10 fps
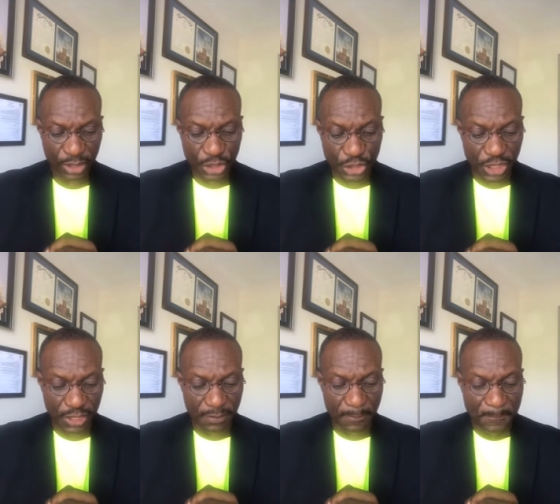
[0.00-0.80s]

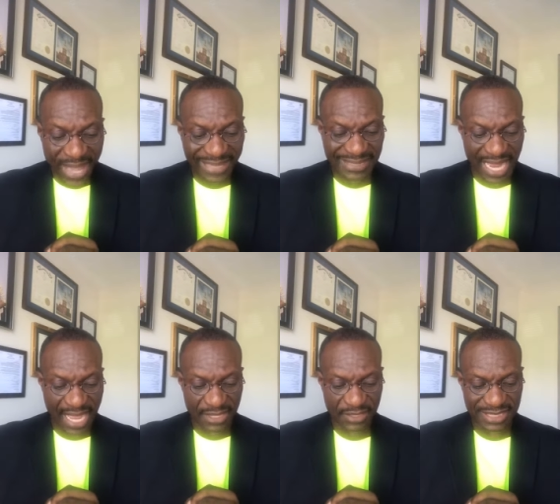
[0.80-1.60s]
she begged
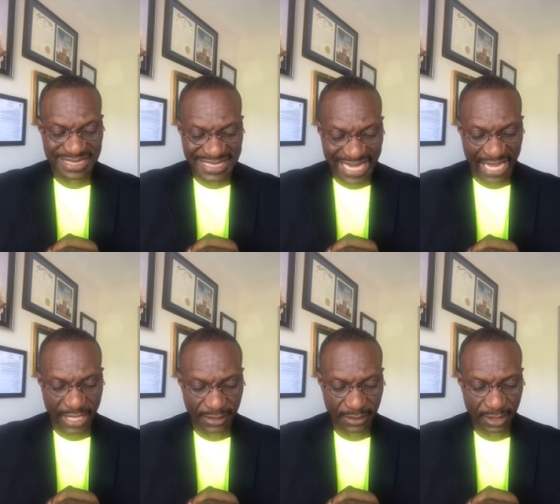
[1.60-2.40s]
us,
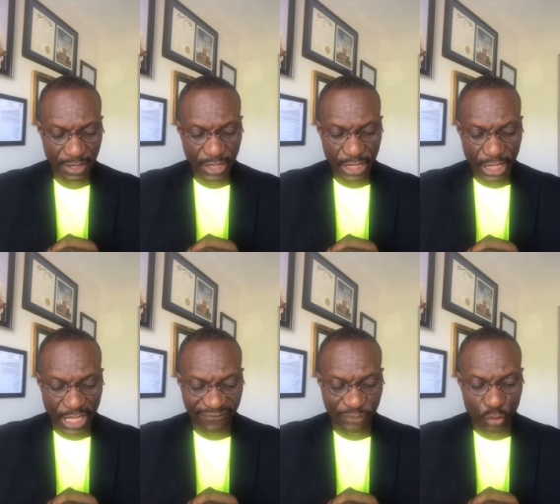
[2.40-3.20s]
saying,
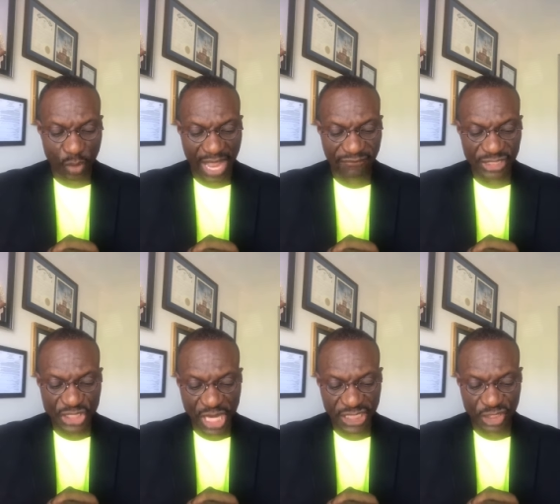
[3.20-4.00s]
If you have
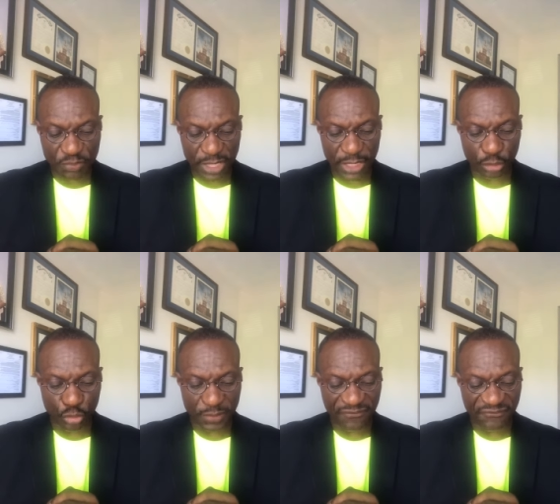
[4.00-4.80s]
judged me
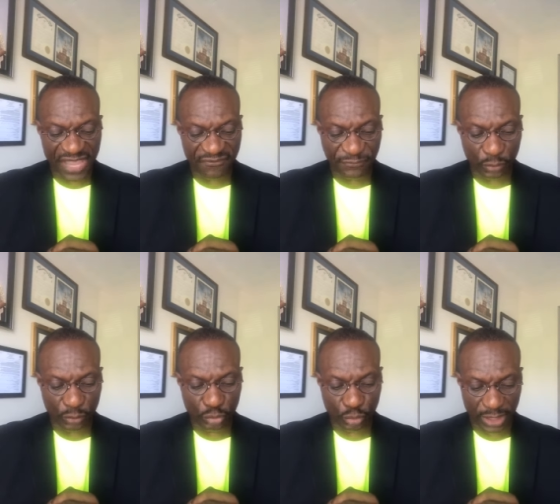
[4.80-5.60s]
to be
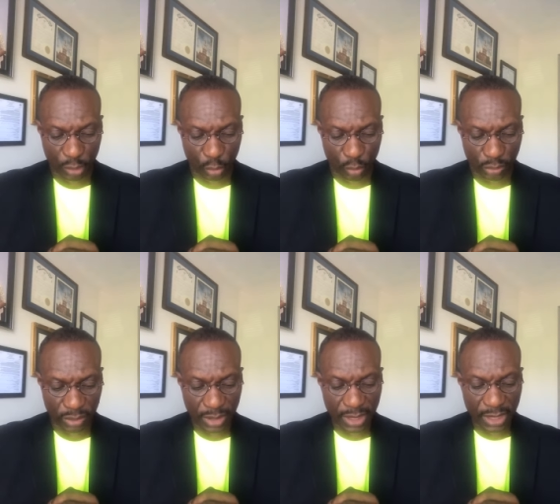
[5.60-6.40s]
faithful to the Lord,
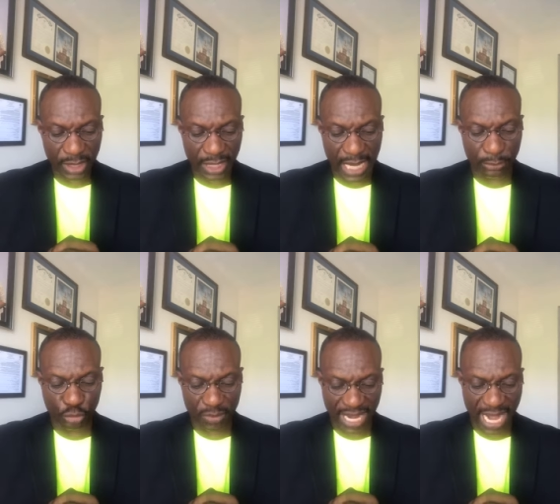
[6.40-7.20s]
come
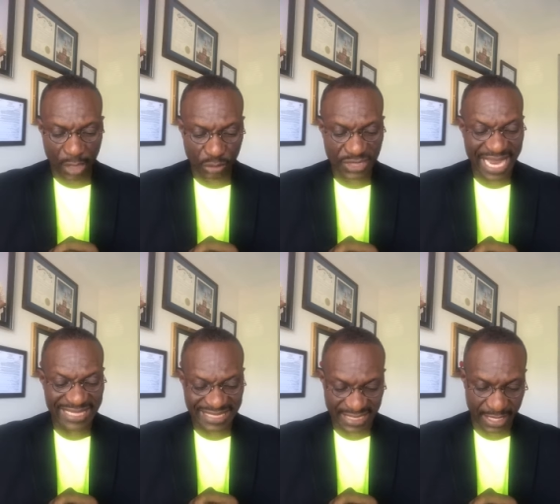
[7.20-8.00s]
to my house
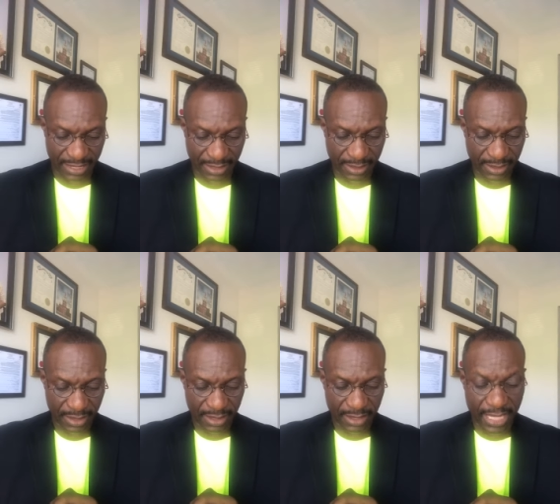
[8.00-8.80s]
and stay.
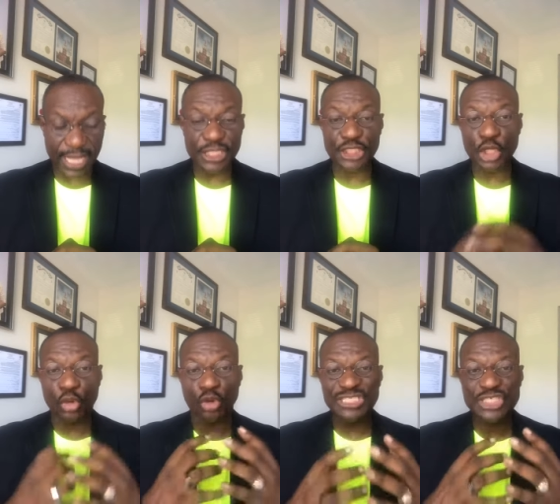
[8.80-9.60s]
And she
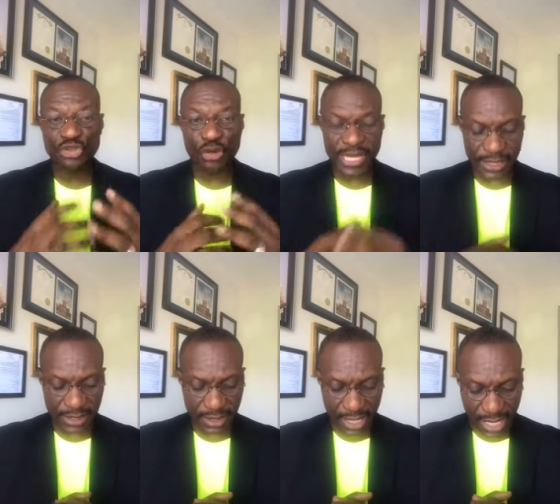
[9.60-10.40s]
constrained
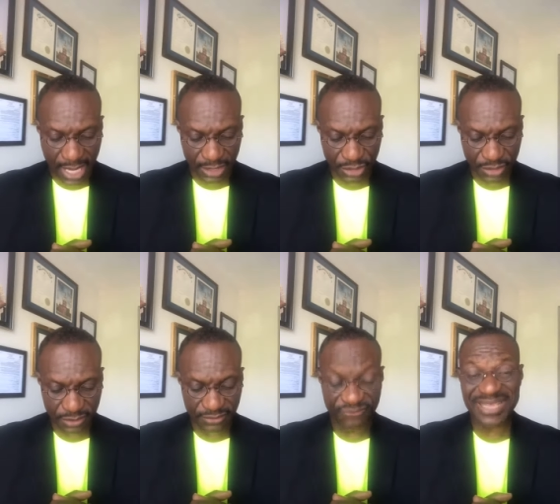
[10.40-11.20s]
us.
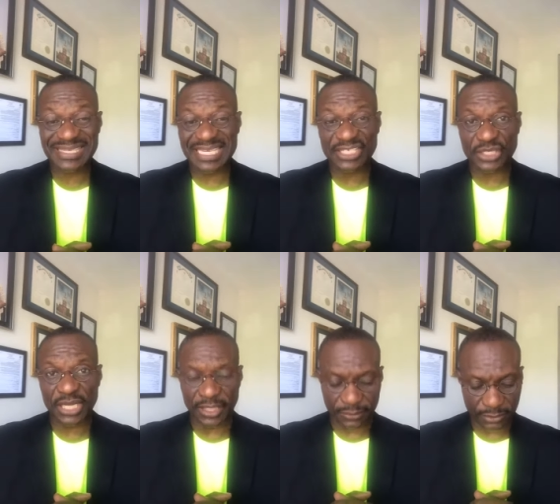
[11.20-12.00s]
Verse
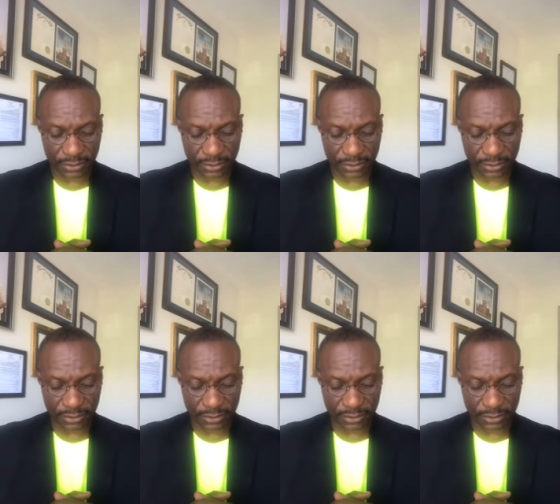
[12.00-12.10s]
16.